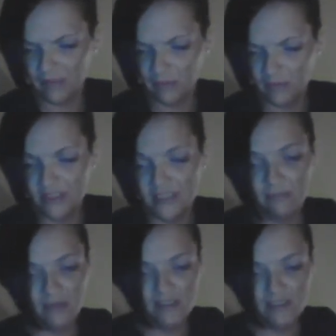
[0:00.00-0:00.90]

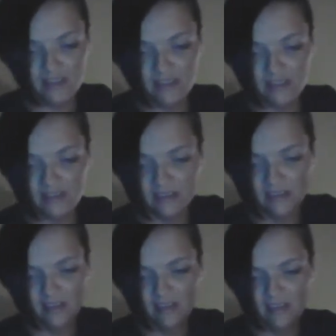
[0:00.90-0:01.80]
recent presidents.
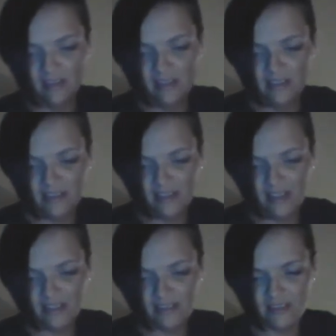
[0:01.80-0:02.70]
His
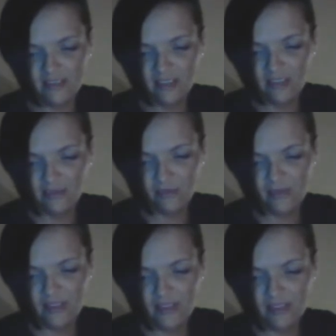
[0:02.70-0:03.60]
last
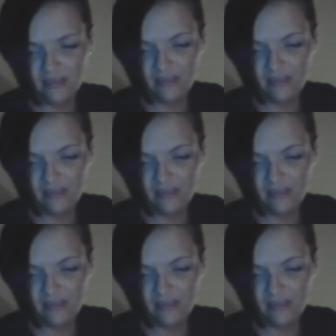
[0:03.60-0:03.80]
3